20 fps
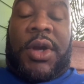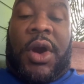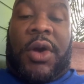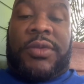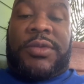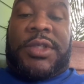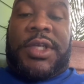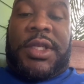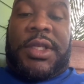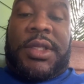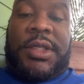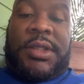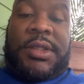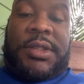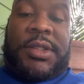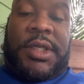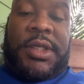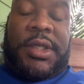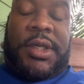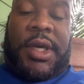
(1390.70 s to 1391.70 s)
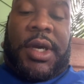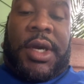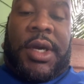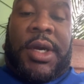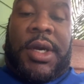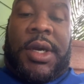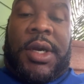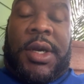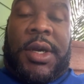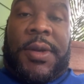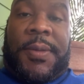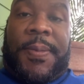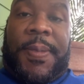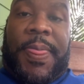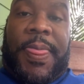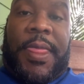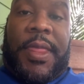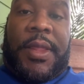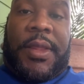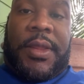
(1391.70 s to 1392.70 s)
go to the
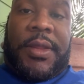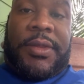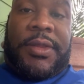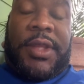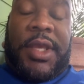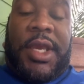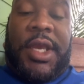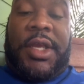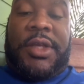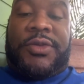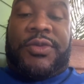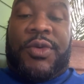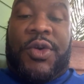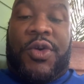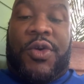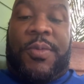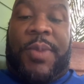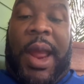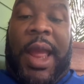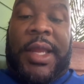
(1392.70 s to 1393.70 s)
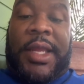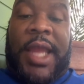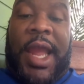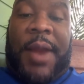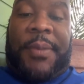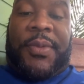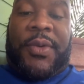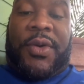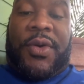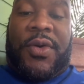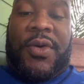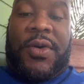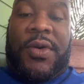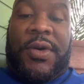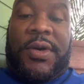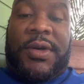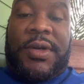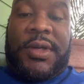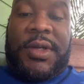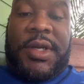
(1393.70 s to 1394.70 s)
things ruled by
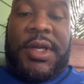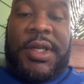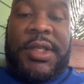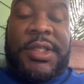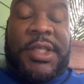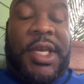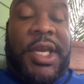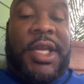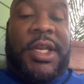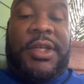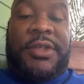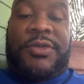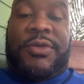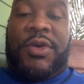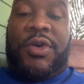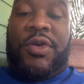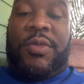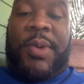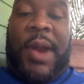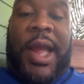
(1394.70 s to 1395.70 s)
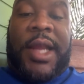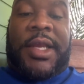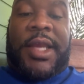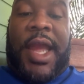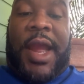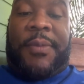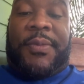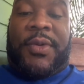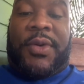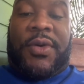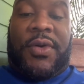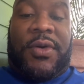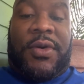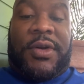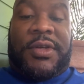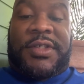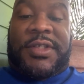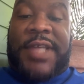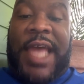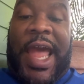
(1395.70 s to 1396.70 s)
Capricorn, deities ruled by
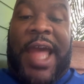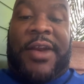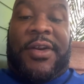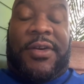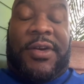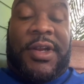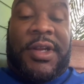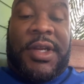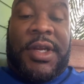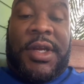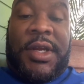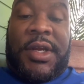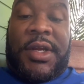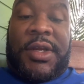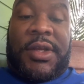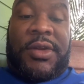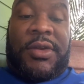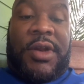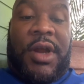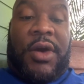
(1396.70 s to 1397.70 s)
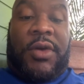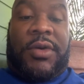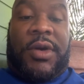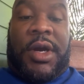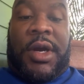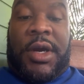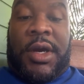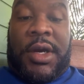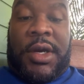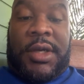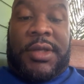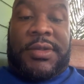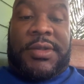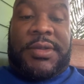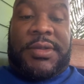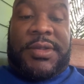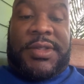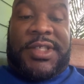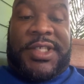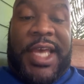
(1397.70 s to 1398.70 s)
Capricorn, Saturn,
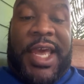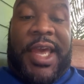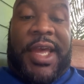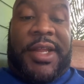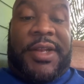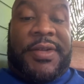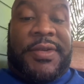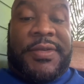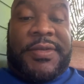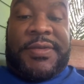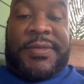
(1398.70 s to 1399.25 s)
Set,